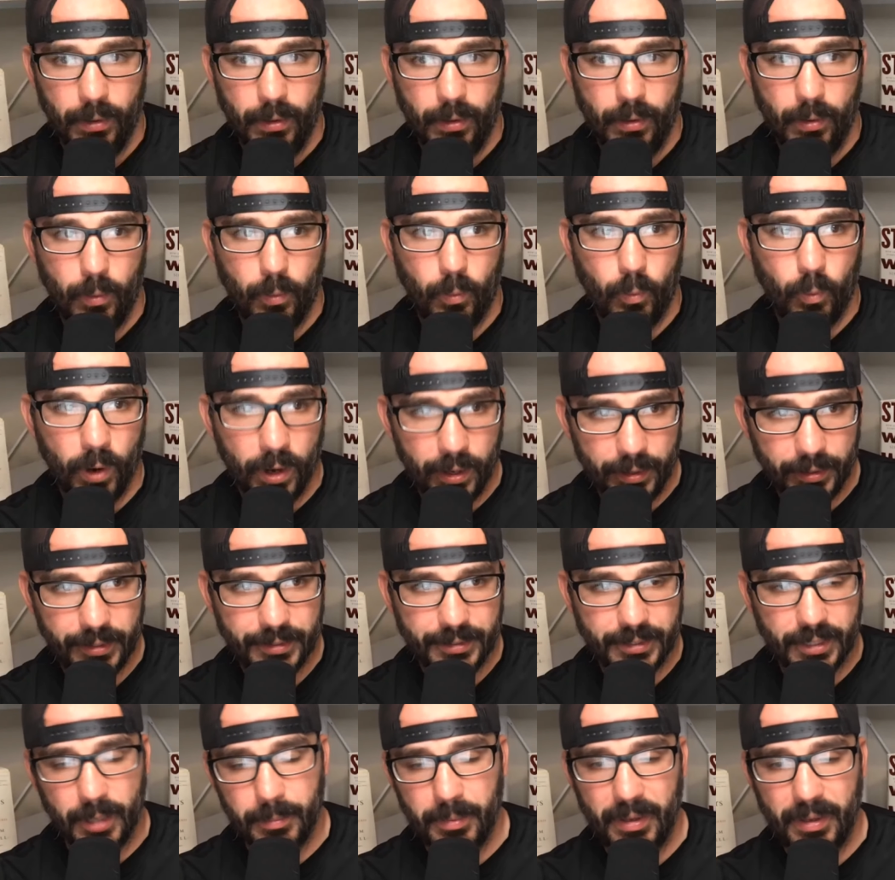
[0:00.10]
What is
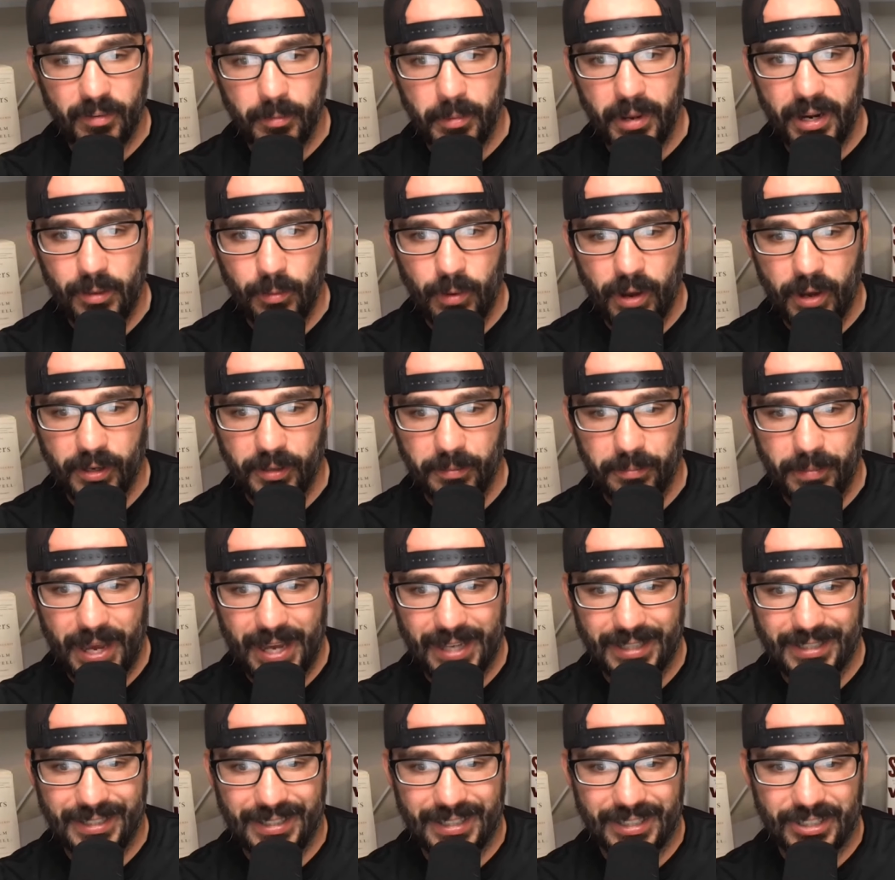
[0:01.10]
up, everybody? Welcome
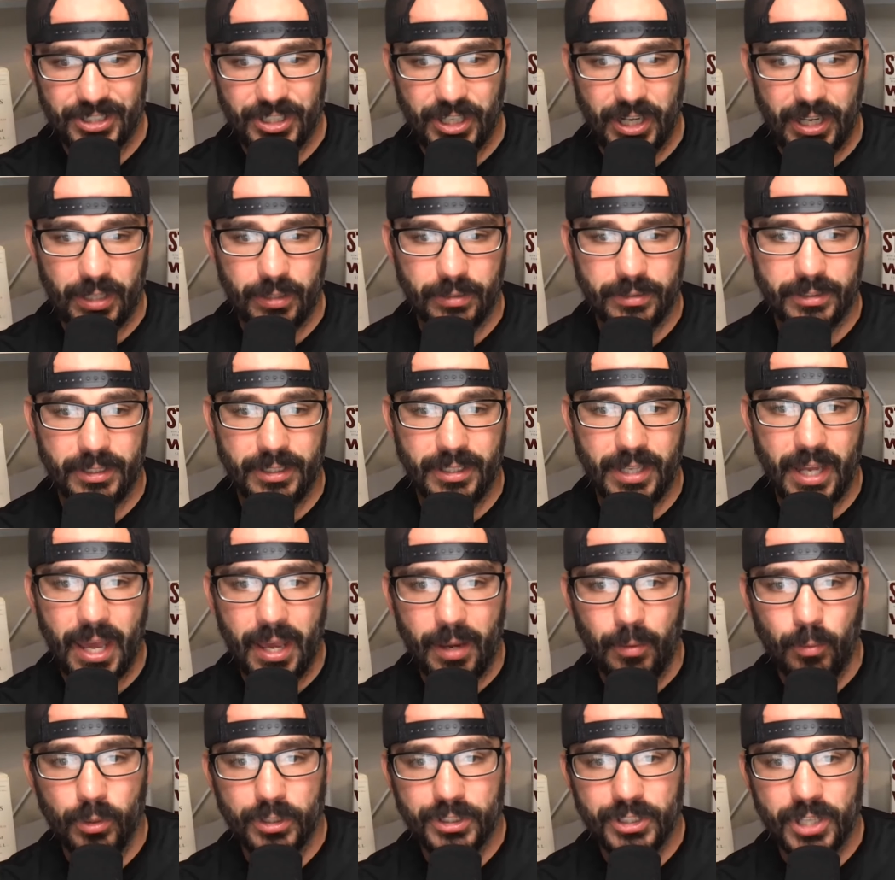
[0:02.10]
back to the channel.
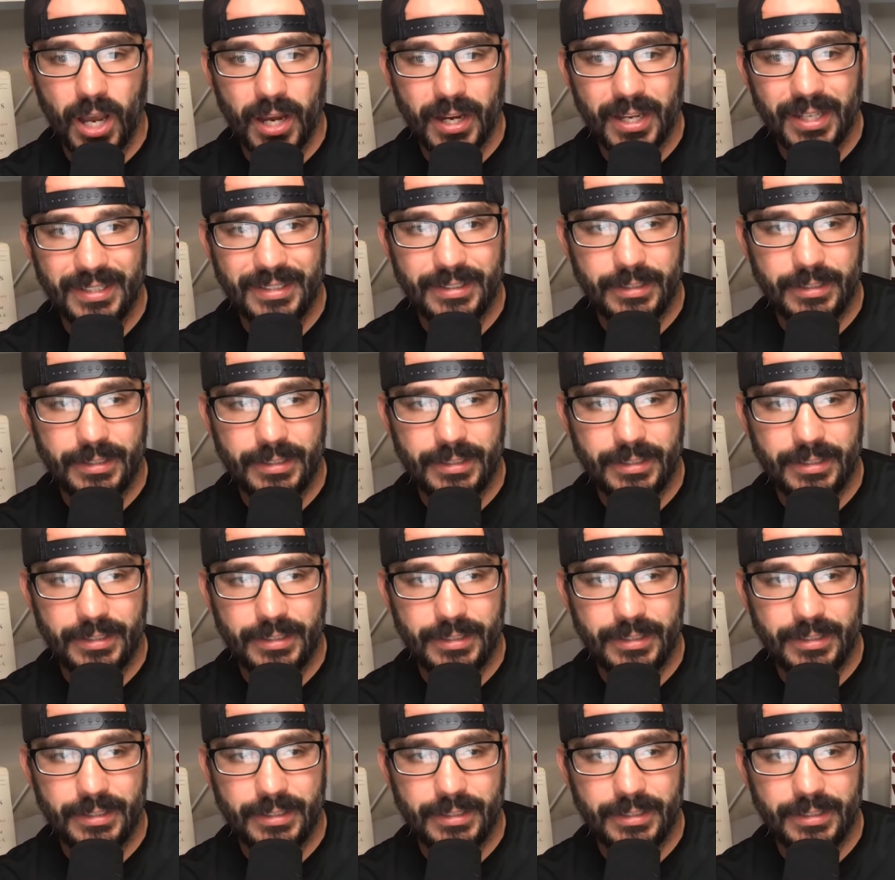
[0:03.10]
Today, we're talking